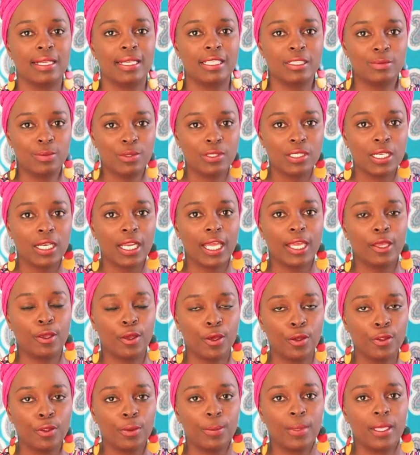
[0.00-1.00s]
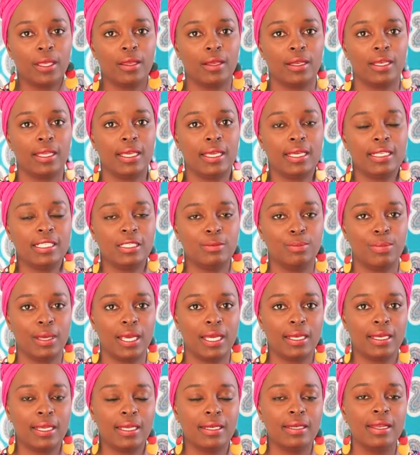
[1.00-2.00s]
especially economically
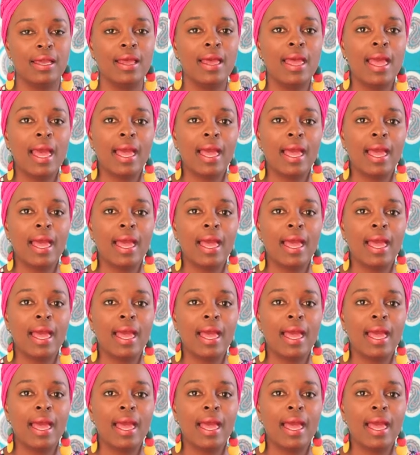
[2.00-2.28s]
independent,